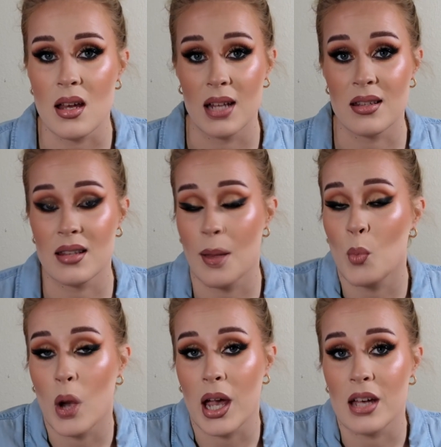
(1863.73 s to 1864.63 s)
in some
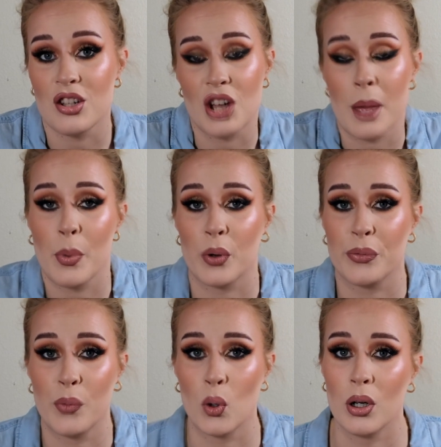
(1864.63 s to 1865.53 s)
way, shape, or
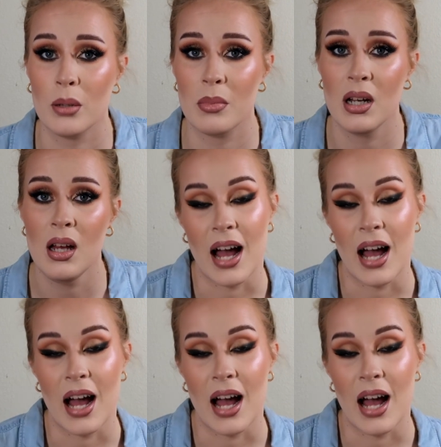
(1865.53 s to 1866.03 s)
form.